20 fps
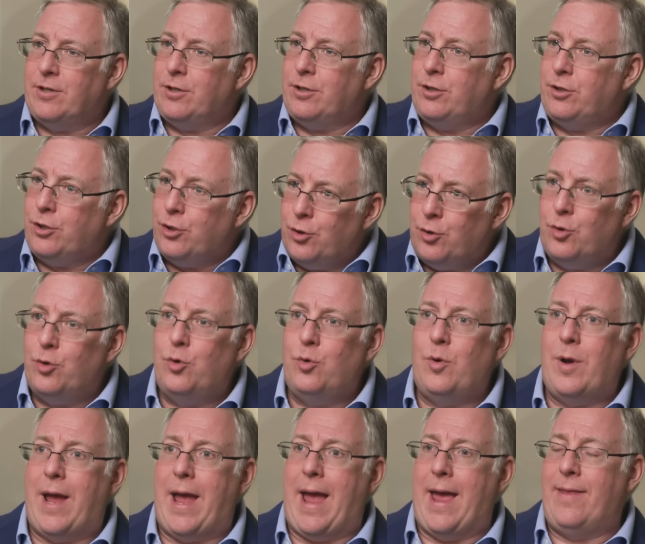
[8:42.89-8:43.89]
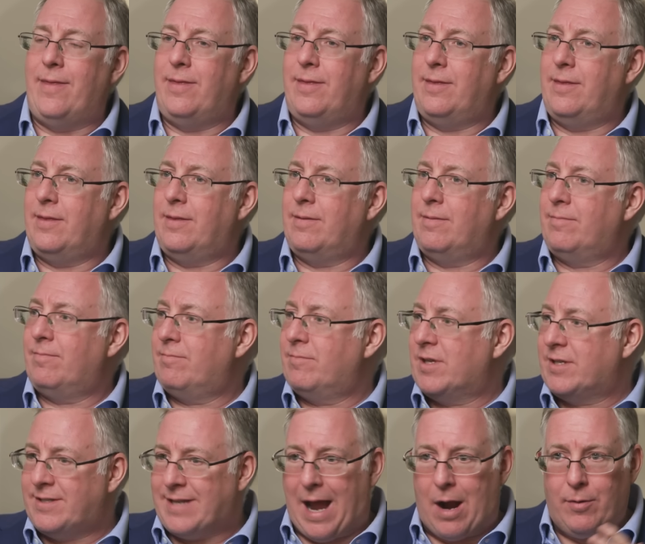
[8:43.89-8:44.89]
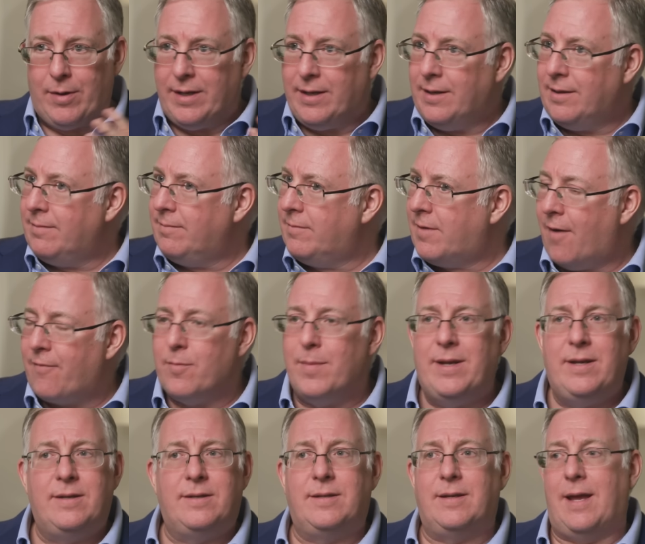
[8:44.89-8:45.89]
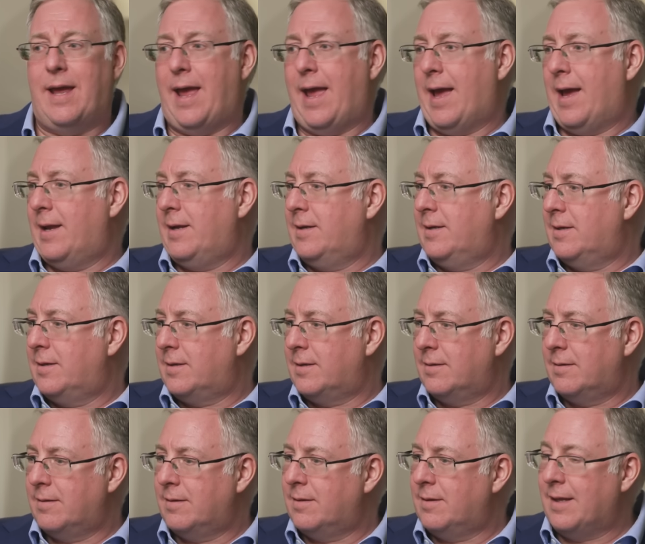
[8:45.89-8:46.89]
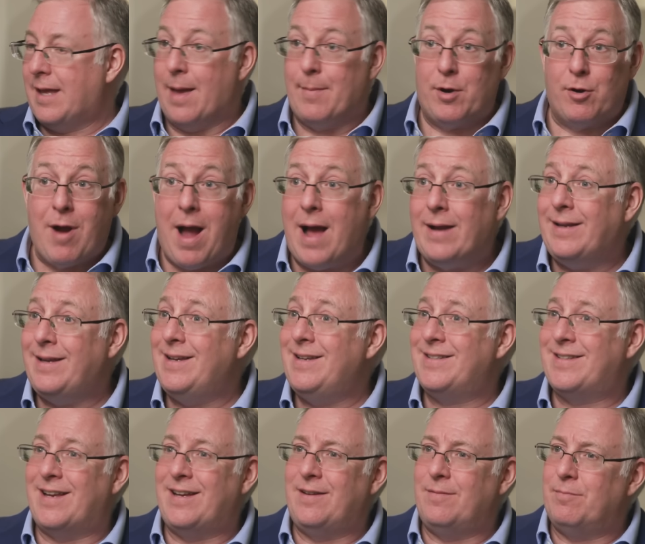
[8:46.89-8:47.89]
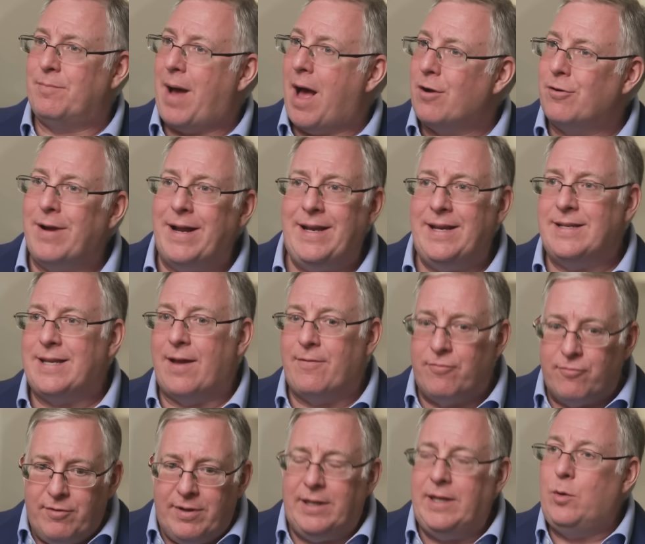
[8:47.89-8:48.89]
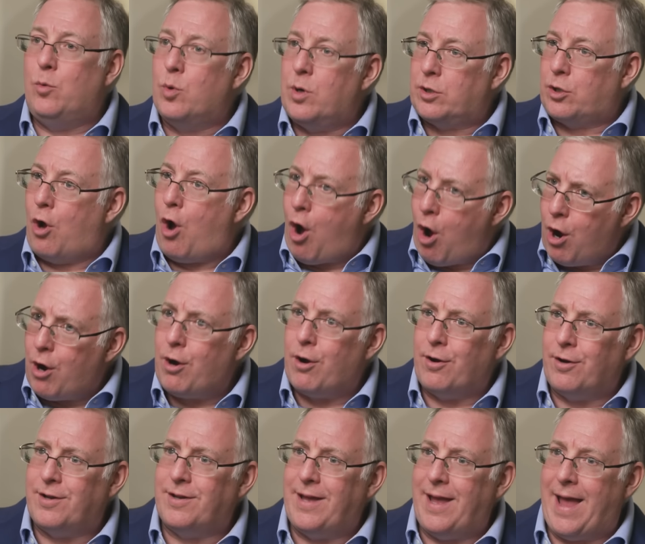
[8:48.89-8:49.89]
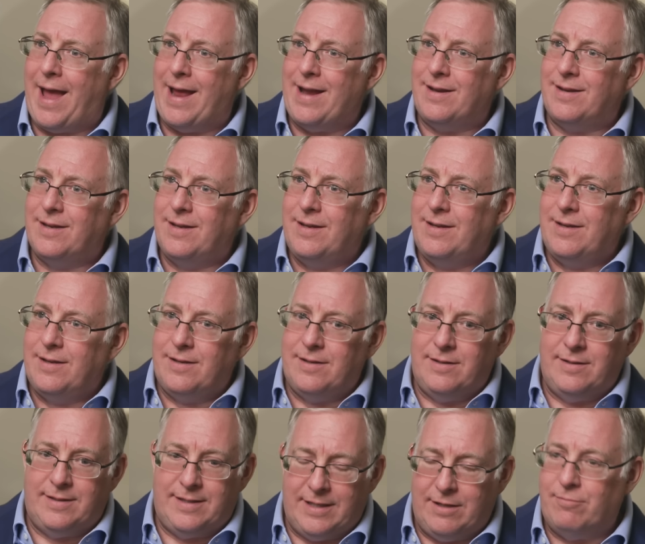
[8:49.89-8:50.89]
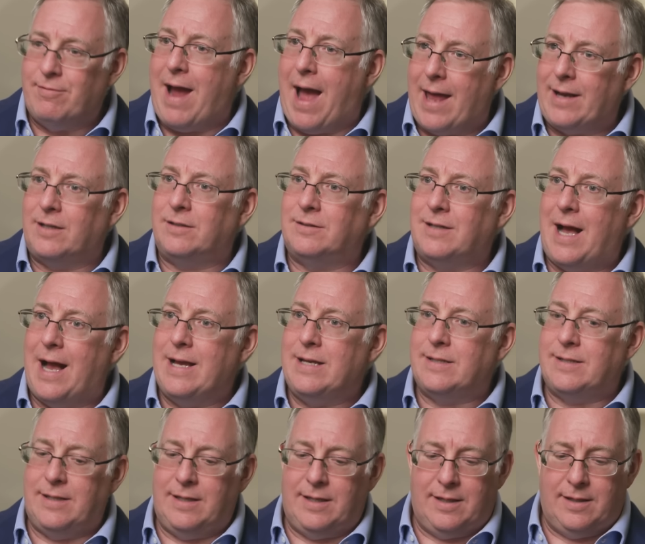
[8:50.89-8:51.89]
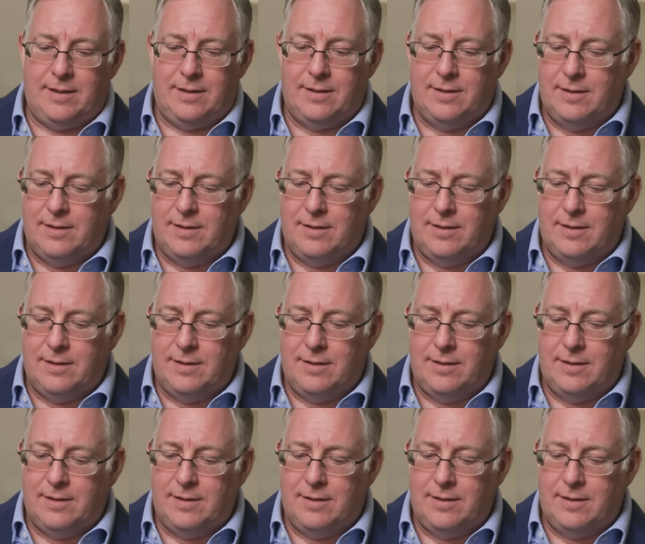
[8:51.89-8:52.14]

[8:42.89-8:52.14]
You and the Saudi government and the Emiratis and Bahrainis have really worked hard at de-radicalizing